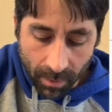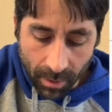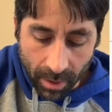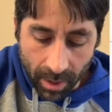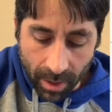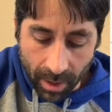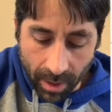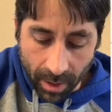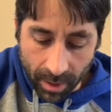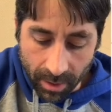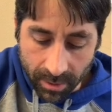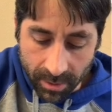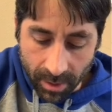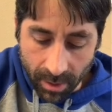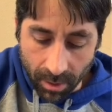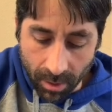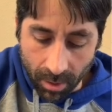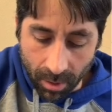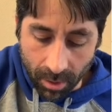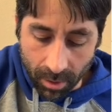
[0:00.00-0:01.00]
as a
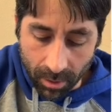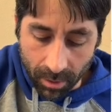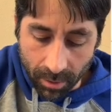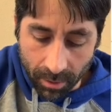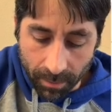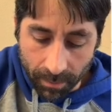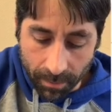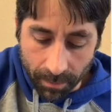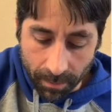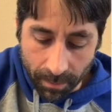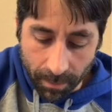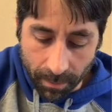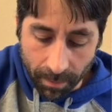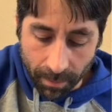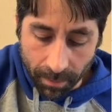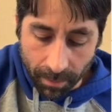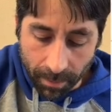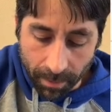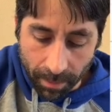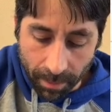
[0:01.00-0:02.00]
log.
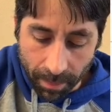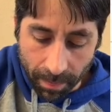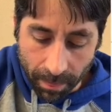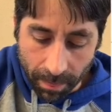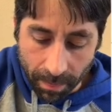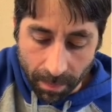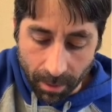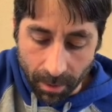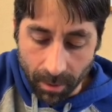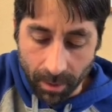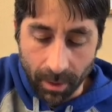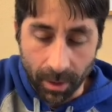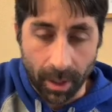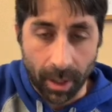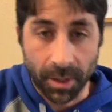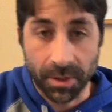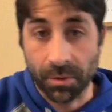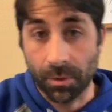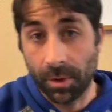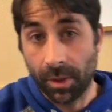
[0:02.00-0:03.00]
Okay,
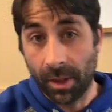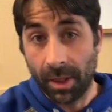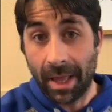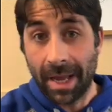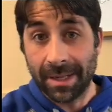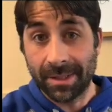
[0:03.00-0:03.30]
so on the last